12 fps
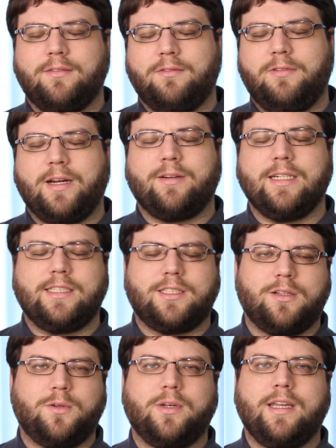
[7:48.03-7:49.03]
very
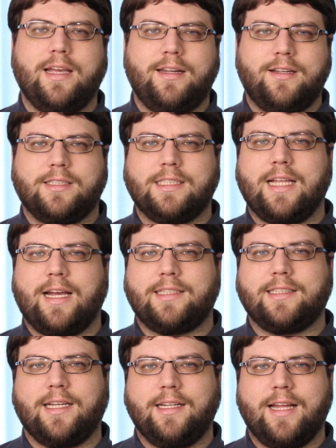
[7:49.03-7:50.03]
slow, tedious
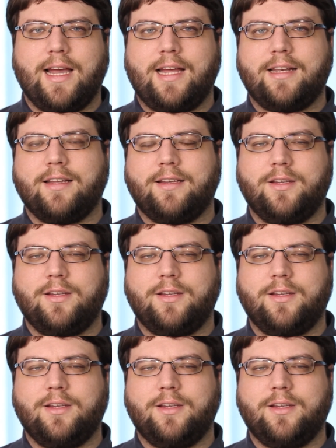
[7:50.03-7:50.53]
tasks like that.